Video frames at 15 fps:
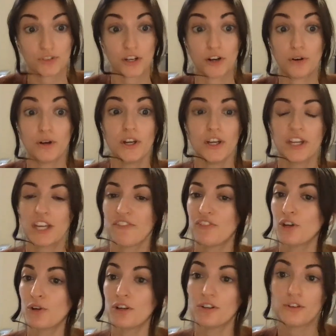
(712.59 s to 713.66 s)
So
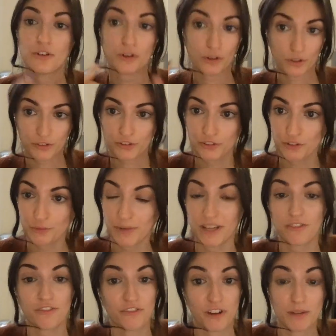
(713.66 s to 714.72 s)
if you're a nurse, you
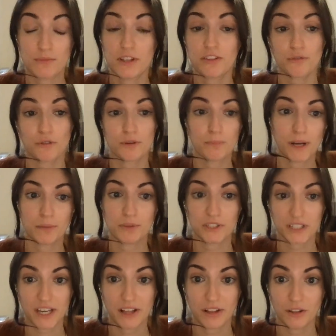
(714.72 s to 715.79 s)
might frame it through a
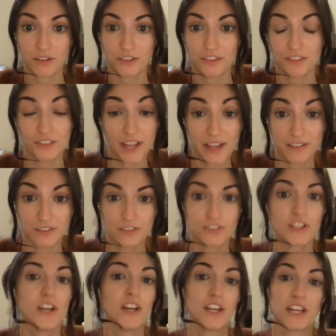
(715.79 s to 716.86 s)
public health
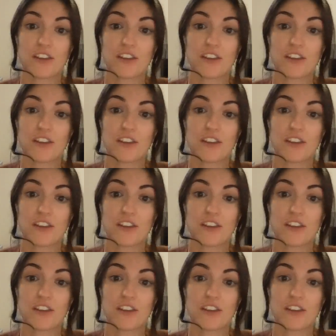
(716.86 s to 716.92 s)
lens.